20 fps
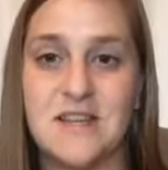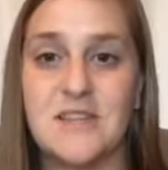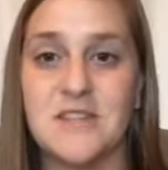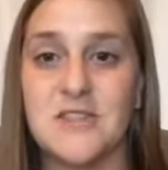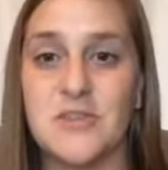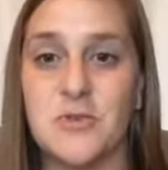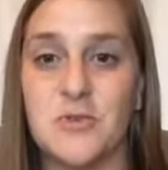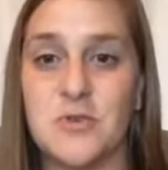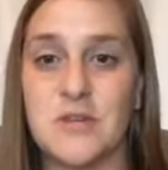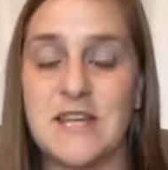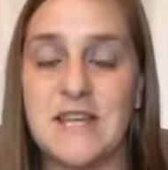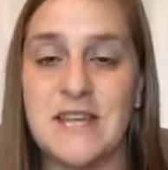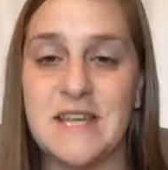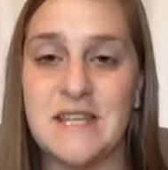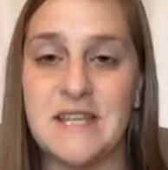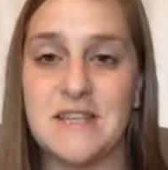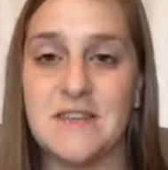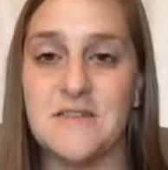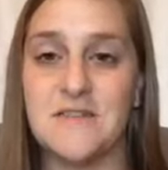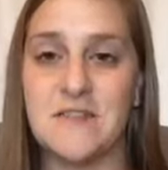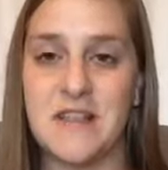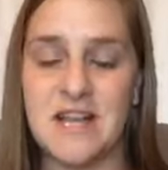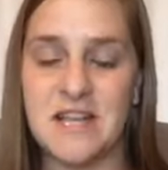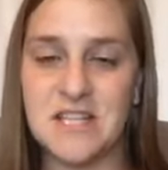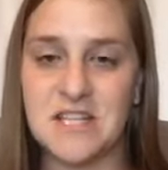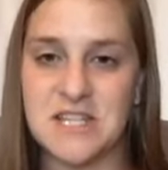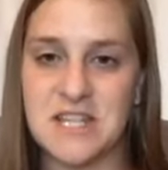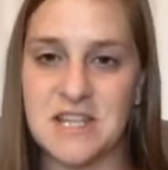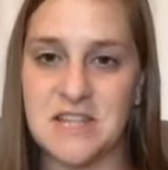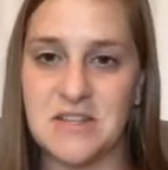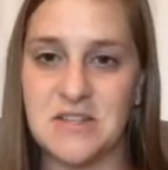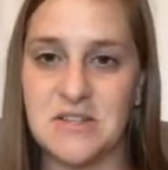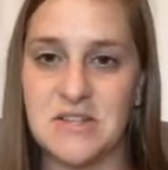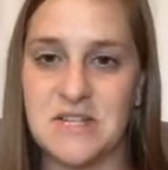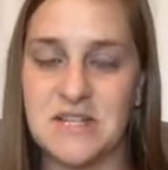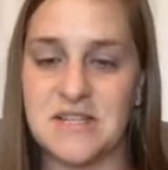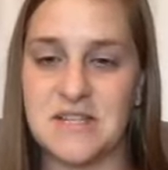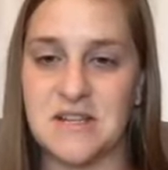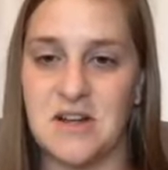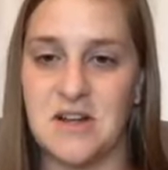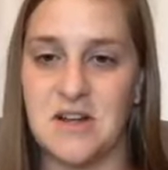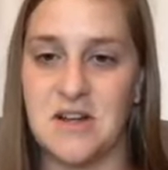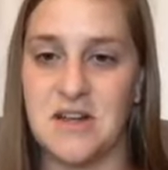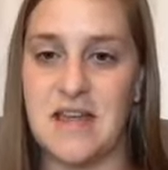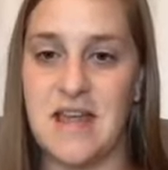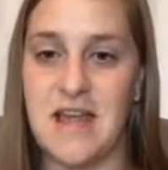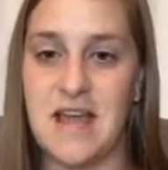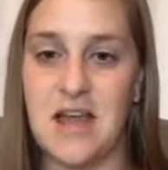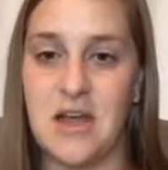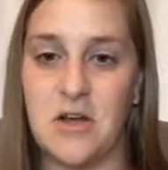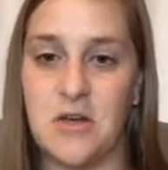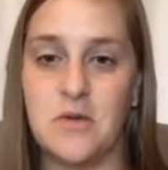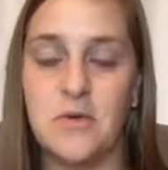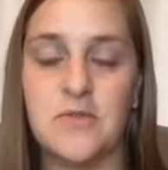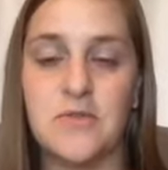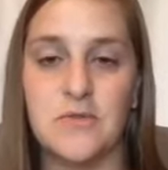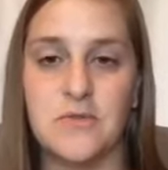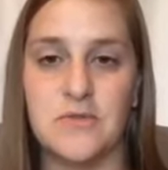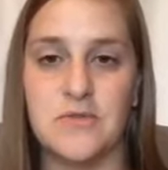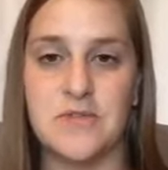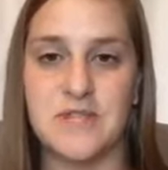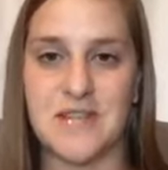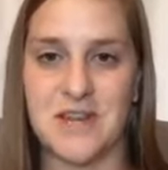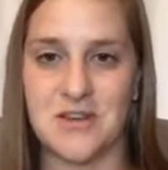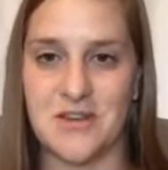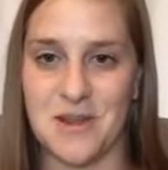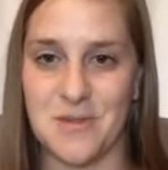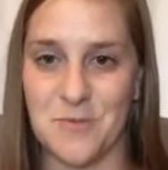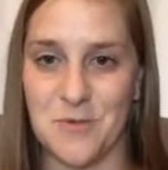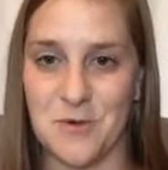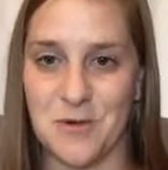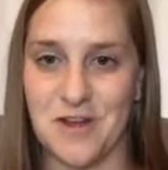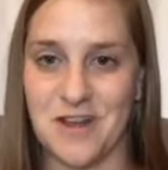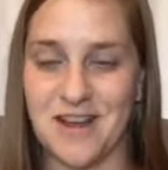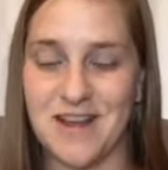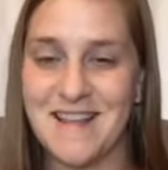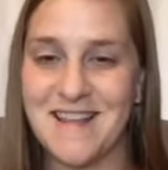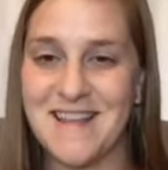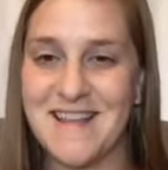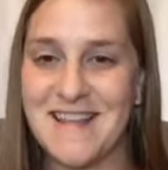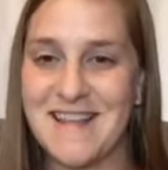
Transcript: Toolkit flash sale is on now through Saturday morning.